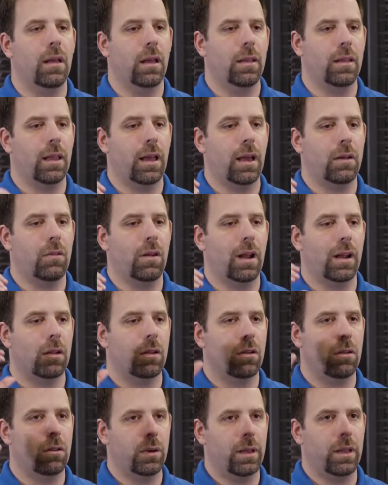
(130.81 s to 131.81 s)
In the
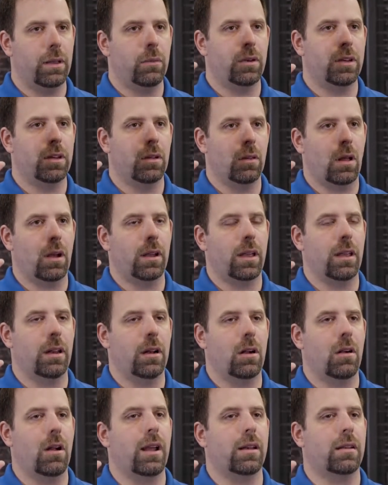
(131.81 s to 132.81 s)
iDRAC GUI, when you log in
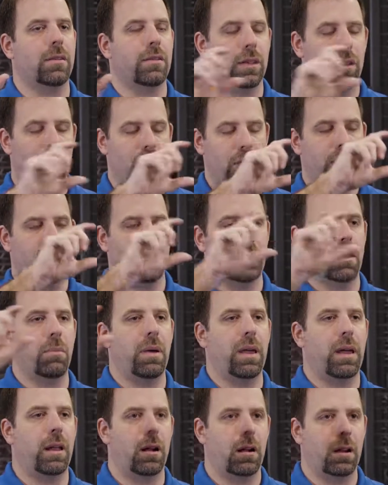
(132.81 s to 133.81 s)
interactively, you get the
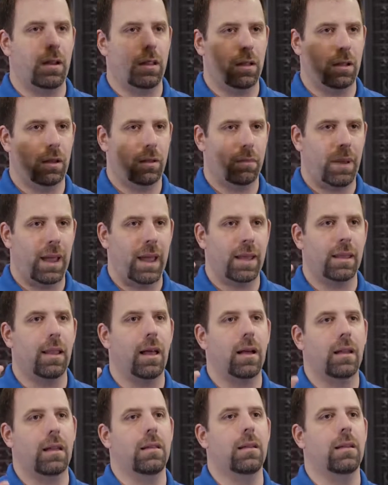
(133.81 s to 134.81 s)
banner and the
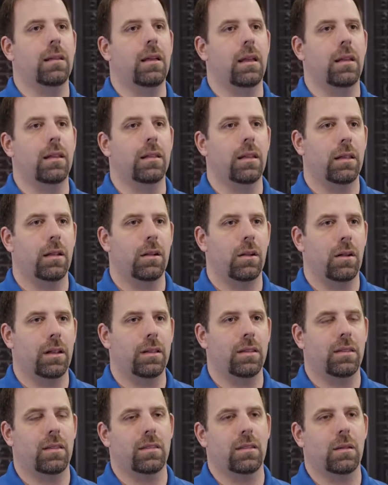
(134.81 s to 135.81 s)
padlock indicating that you're
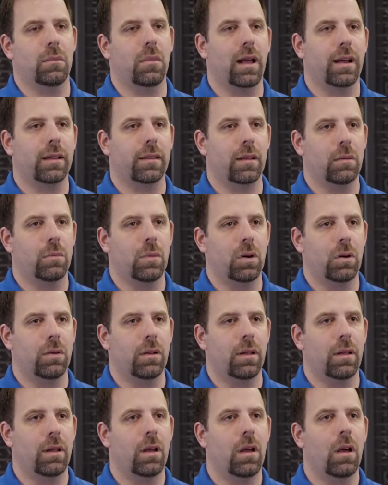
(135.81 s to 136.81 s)
in system lockdown
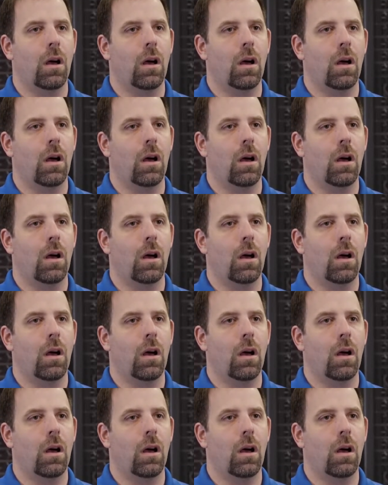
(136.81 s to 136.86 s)
mode.